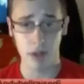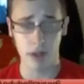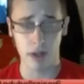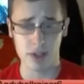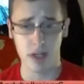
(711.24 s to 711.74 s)

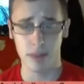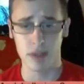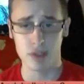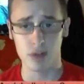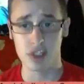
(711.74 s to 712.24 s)
mode I was talking
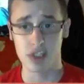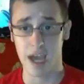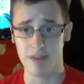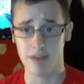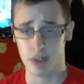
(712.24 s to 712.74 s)
about is called
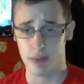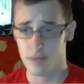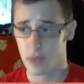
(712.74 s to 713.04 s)
Scavenger.